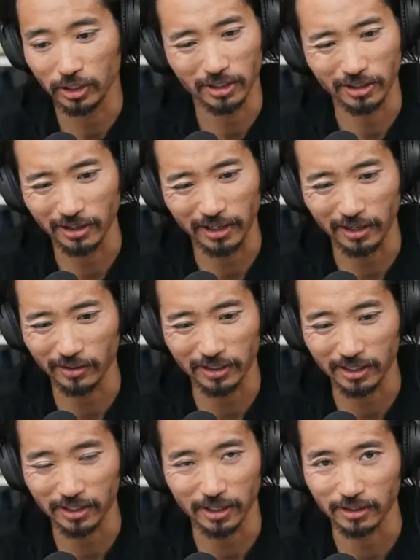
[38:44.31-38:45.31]
you know, I
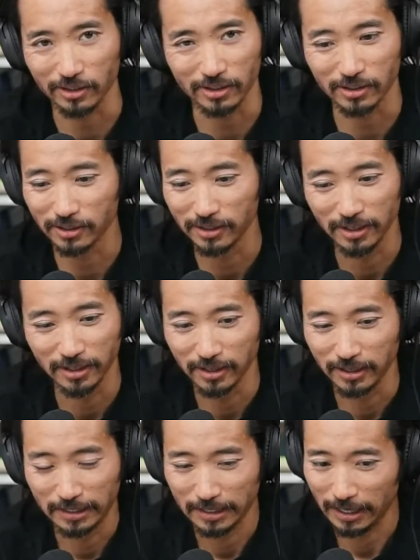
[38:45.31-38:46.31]
don't think that there's,
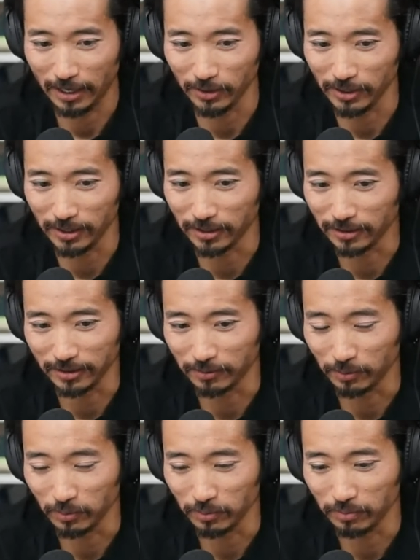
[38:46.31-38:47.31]
I don't think that like
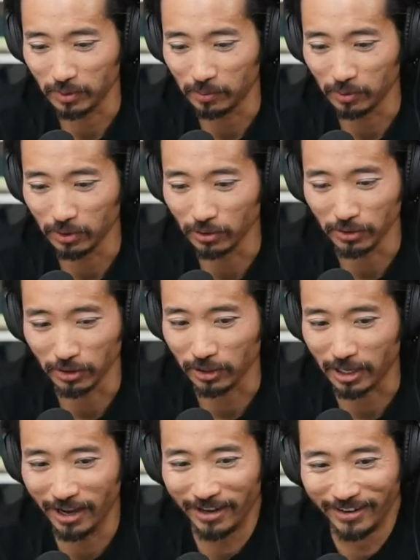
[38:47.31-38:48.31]
people know their
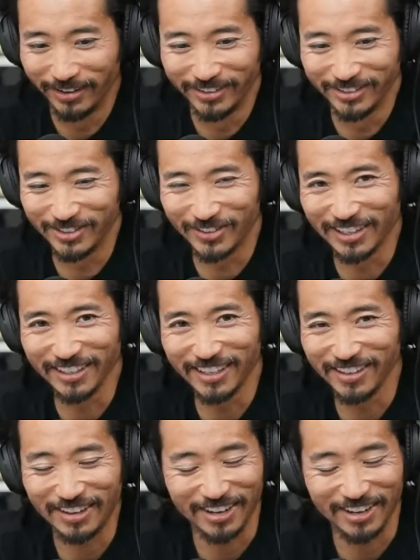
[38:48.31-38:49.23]
clouds well enough.